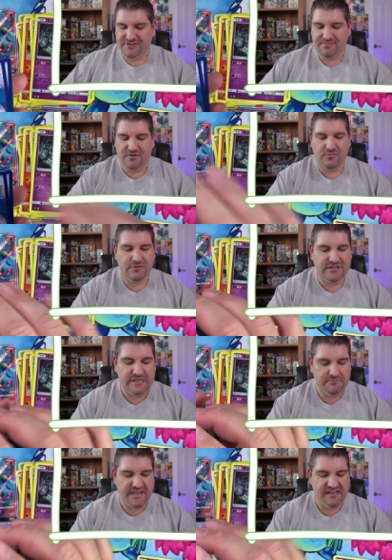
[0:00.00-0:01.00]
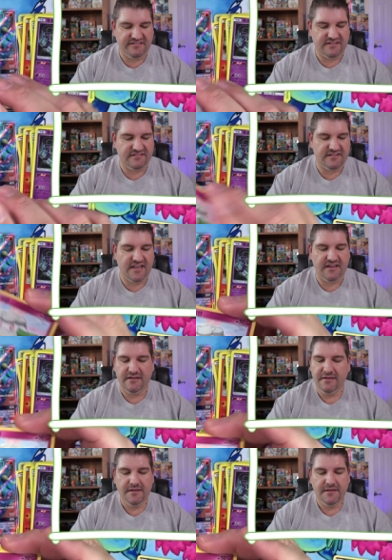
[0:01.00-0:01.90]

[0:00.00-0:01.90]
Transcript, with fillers: something really amazing to get